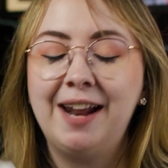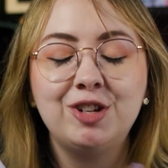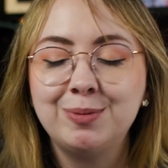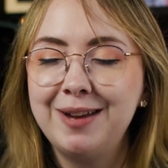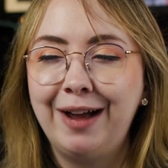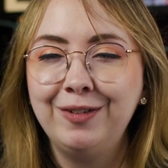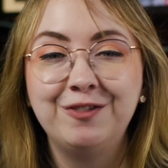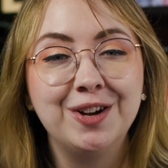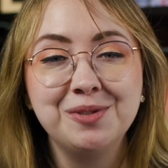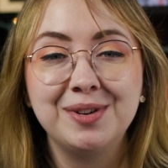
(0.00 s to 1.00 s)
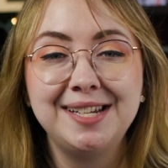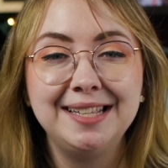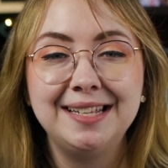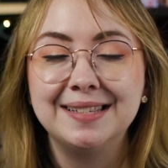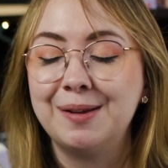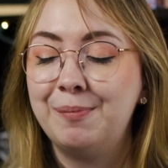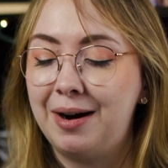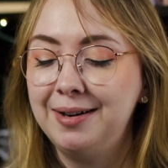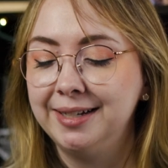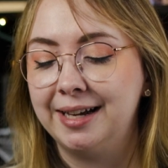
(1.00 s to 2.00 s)
And I've just been having fun reading these
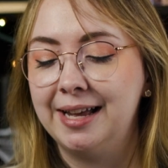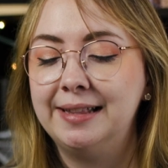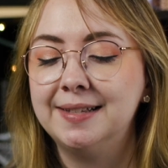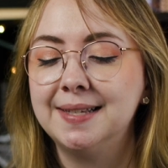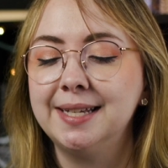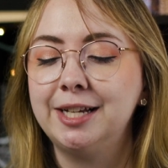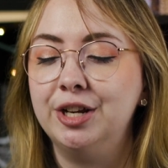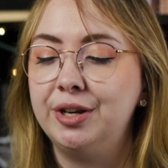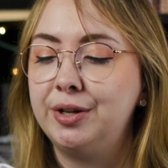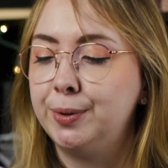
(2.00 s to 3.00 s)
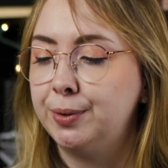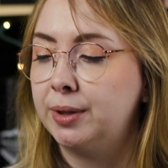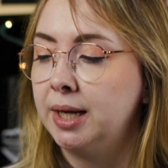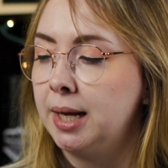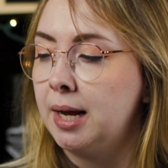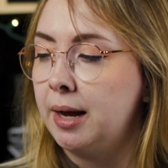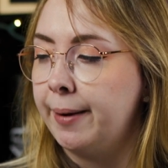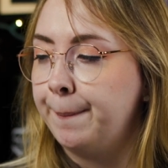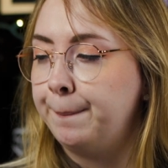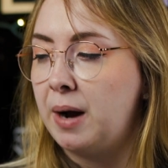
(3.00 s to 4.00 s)
manga, and this is like a new
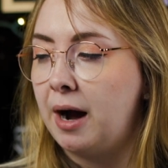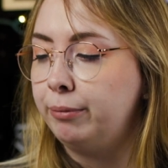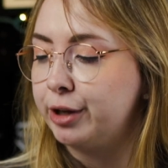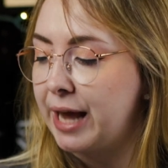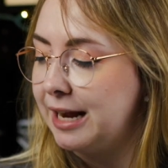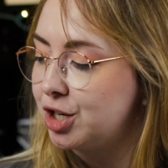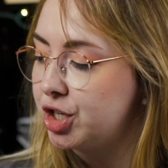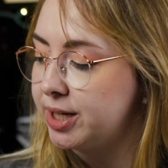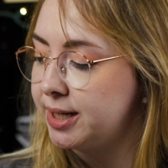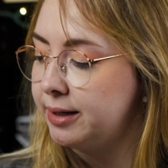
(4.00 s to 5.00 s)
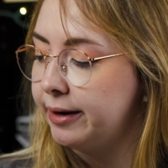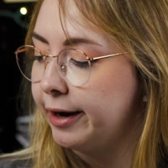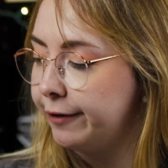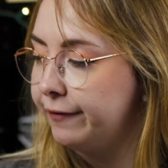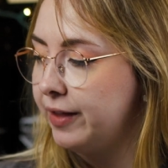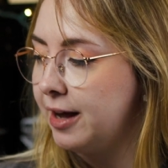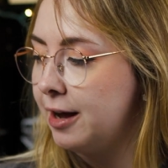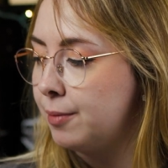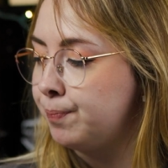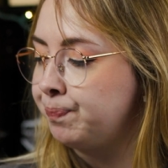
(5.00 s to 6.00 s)
publication of them.